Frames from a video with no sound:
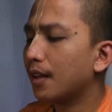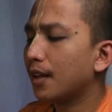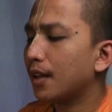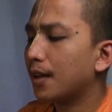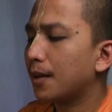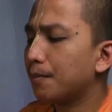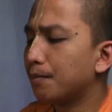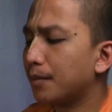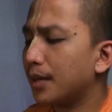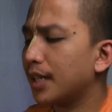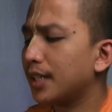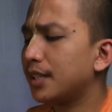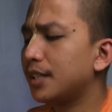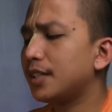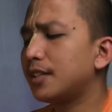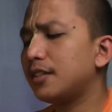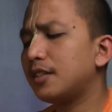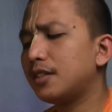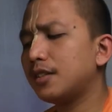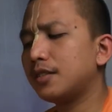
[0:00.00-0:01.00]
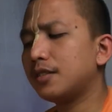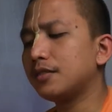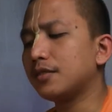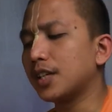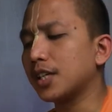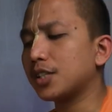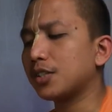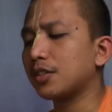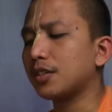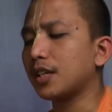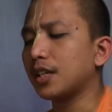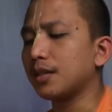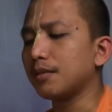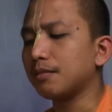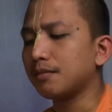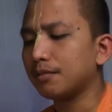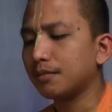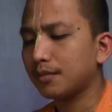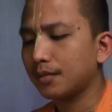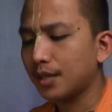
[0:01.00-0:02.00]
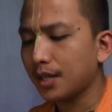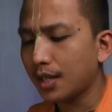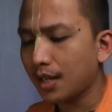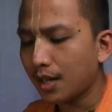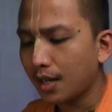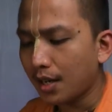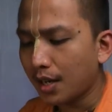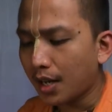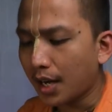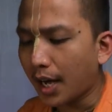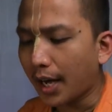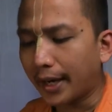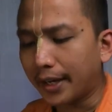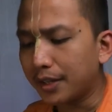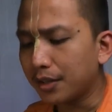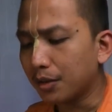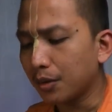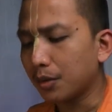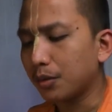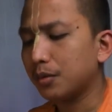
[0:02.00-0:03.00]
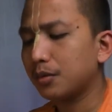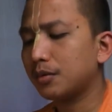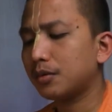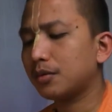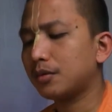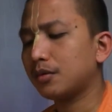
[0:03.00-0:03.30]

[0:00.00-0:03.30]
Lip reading: "My dear Vasudeva, I know